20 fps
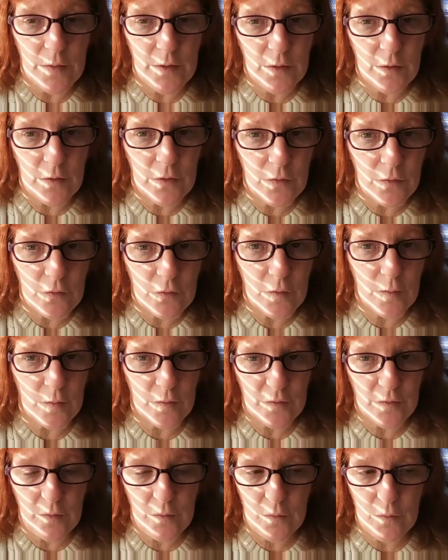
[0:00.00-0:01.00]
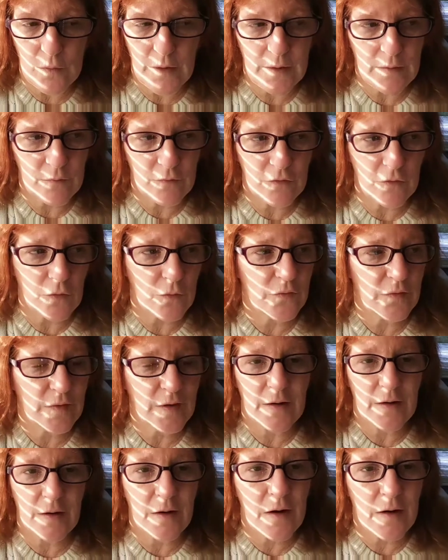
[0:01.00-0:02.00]
There are YouTubers out there like Joe
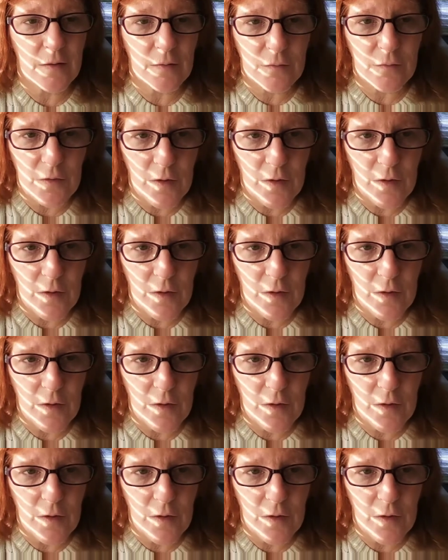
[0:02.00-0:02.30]
Santagato's